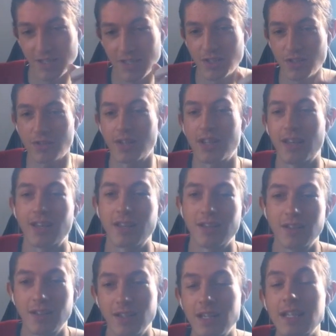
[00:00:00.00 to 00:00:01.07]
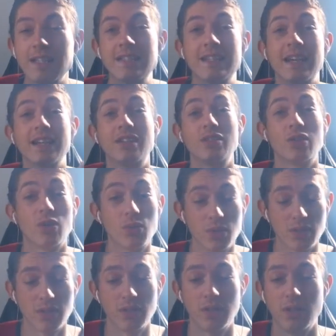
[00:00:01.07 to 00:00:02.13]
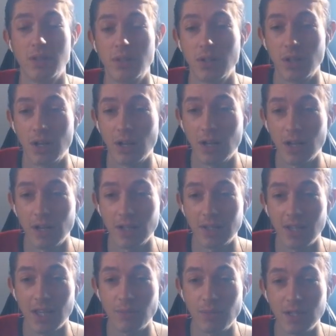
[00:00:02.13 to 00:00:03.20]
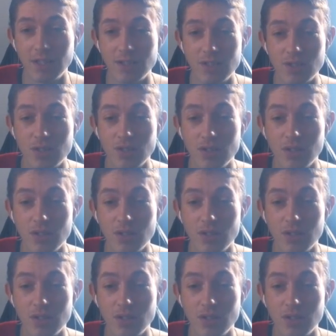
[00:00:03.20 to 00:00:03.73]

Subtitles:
is your deck. Take note. Glad base.